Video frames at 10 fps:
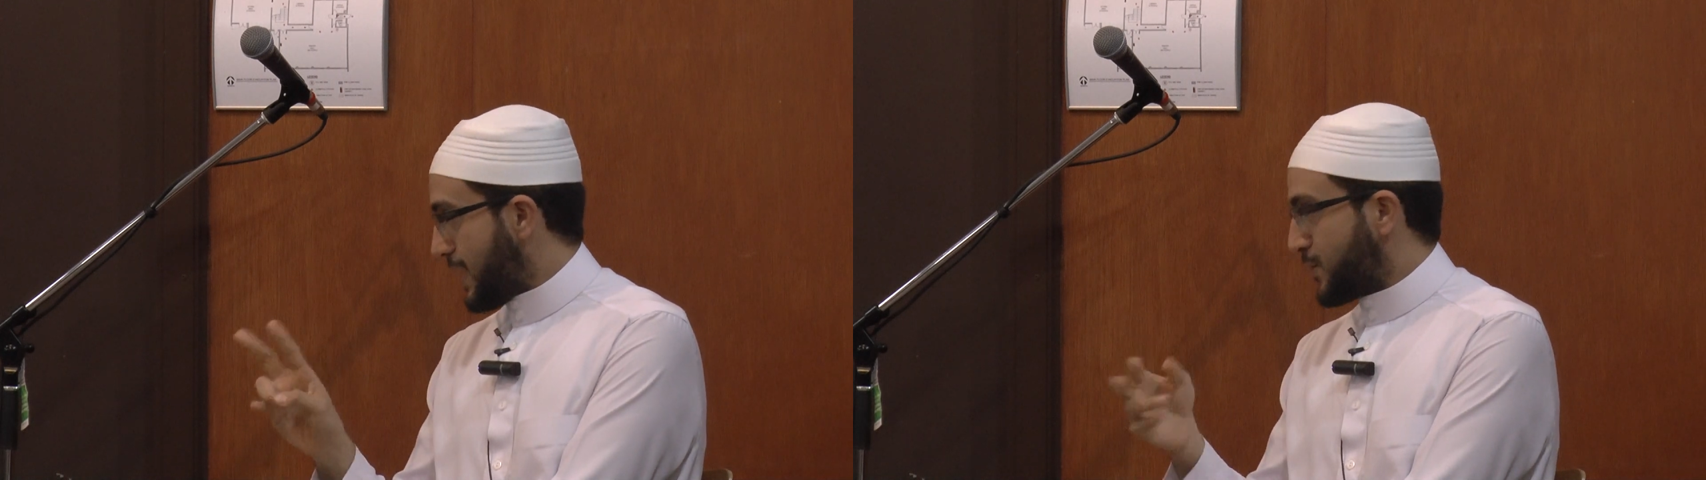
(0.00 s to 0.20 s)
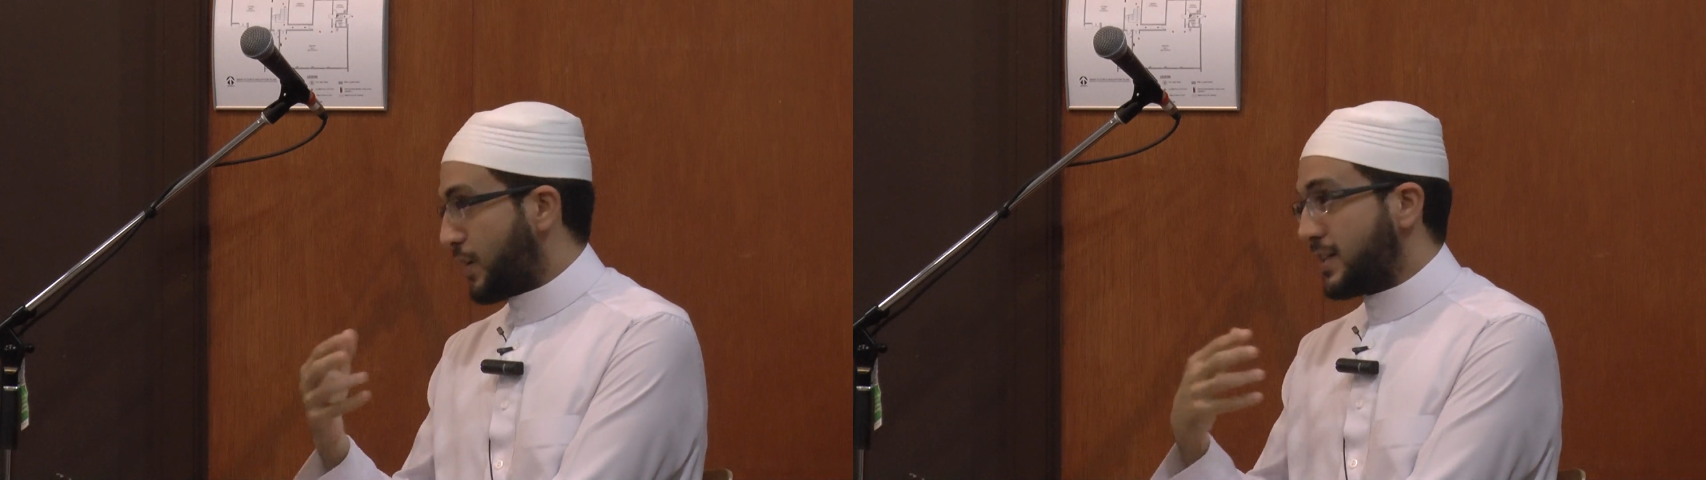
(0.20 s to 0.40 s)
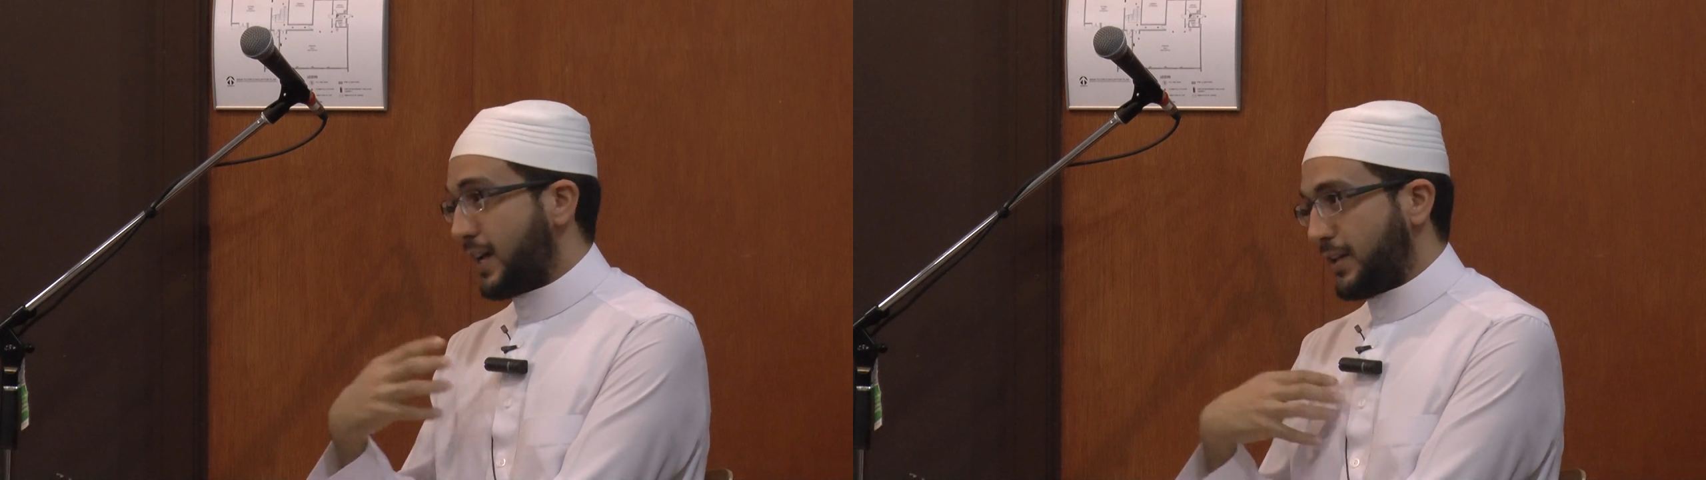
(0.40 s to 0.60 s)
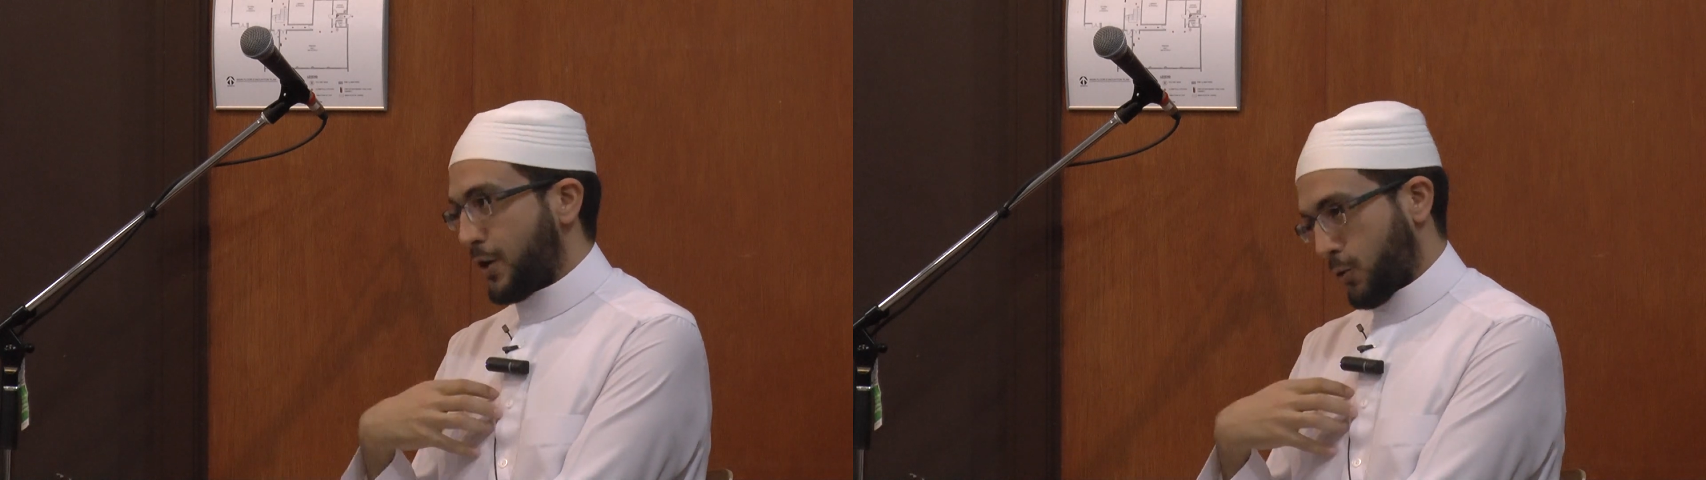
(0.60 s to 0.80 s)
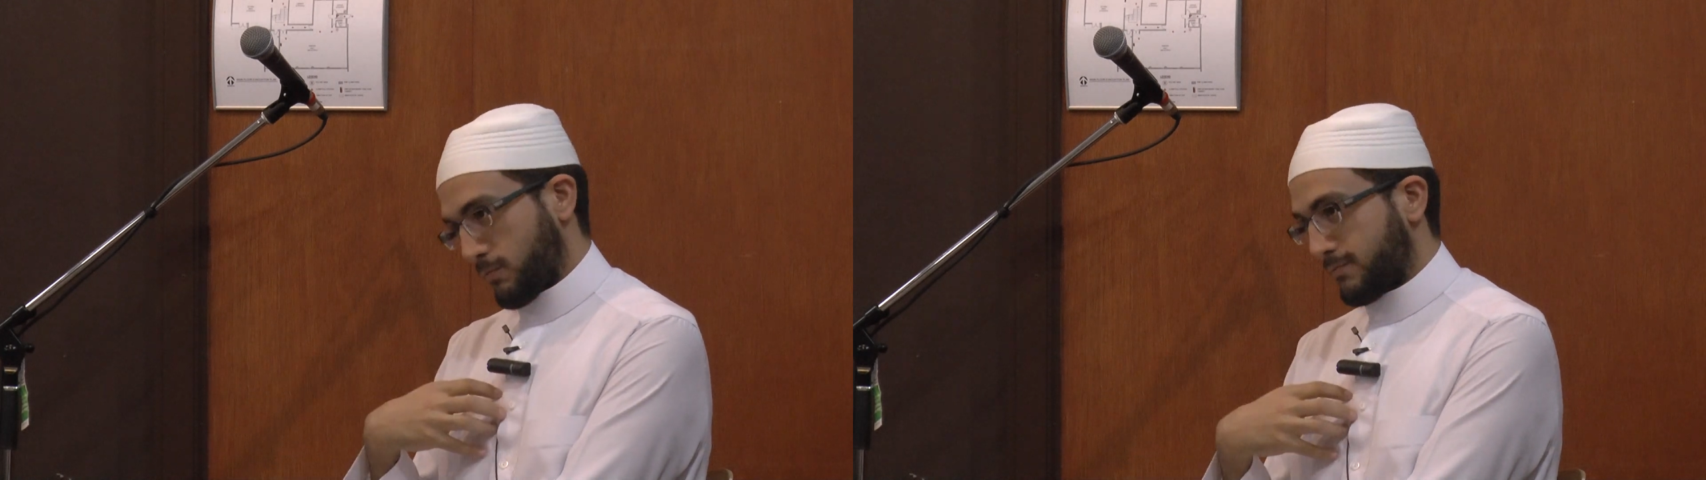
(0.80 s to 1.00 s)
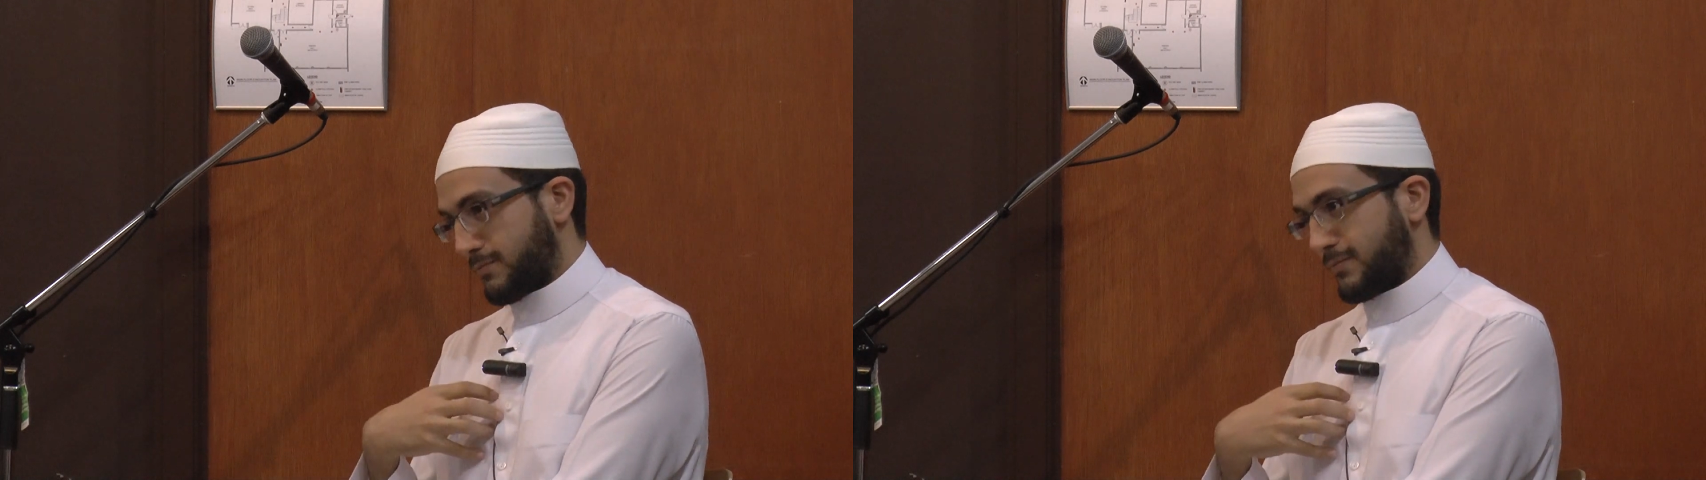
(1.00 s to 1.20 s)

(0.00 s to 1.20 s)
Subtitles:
as far as I know,